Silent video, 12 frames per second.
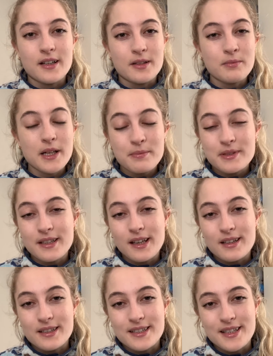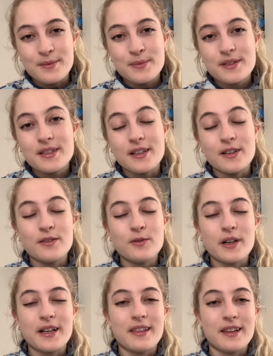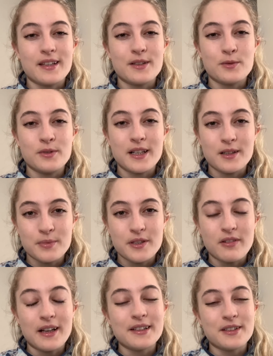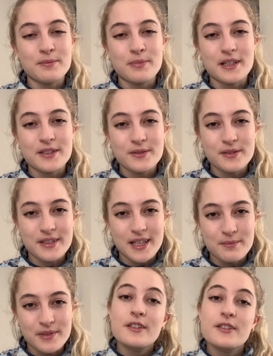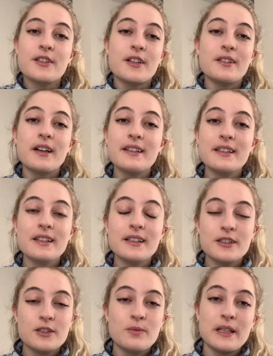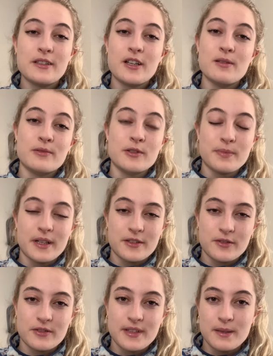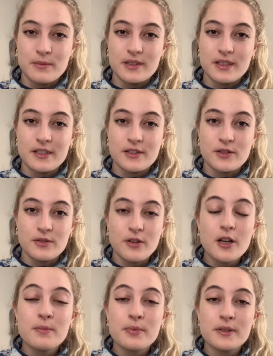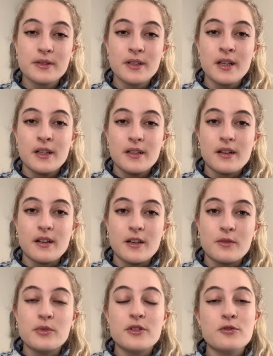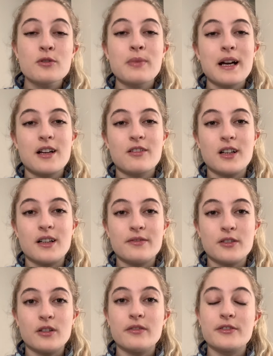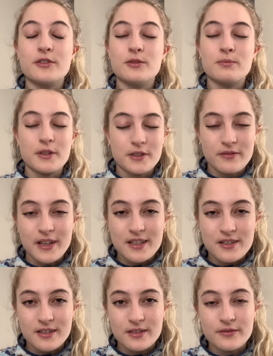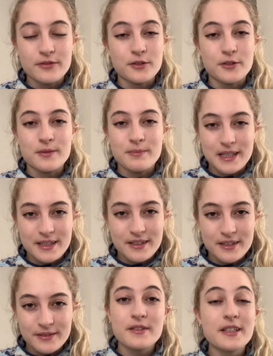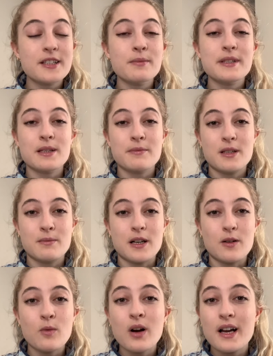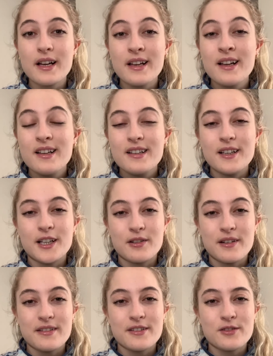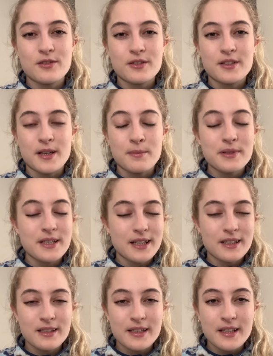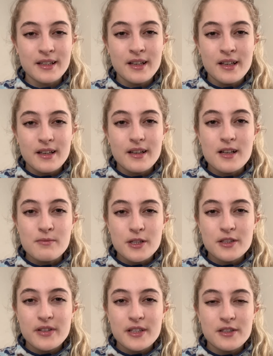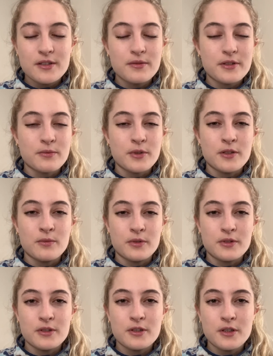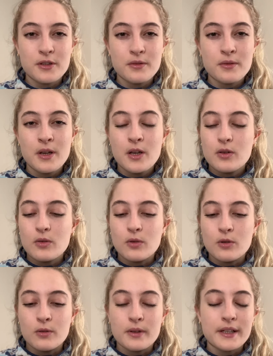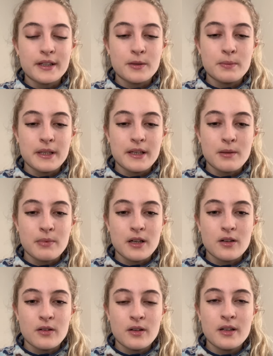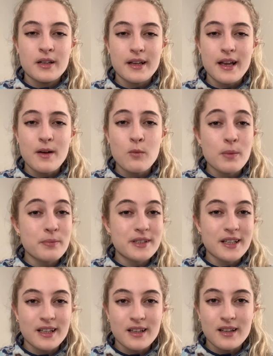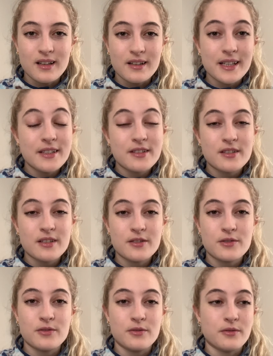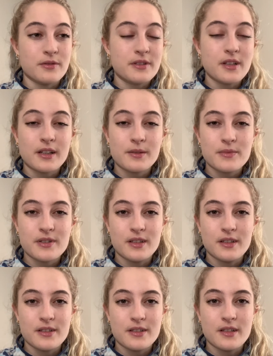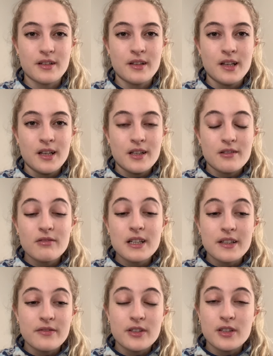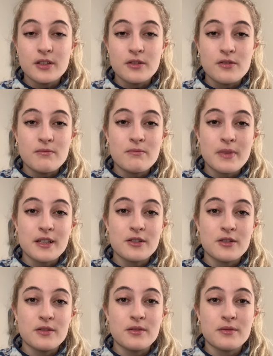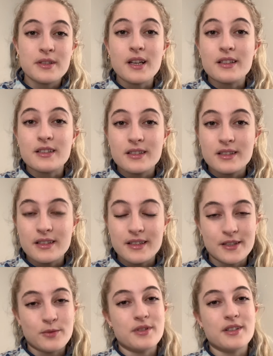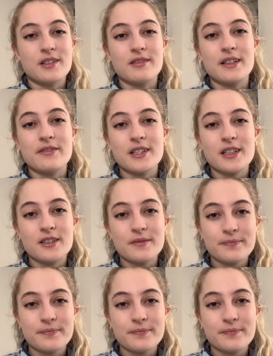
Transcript: my particular tips of what I think will help you write a good personal statement. So I think a good way to open your personal statement is to open with a short paragraph of your motivation for medicine. This could be something about why a career as a doctor particularly motivates you, is what you want to do, or it could be about one particular instance or circumstance that really for you made you certain that this was a career for you.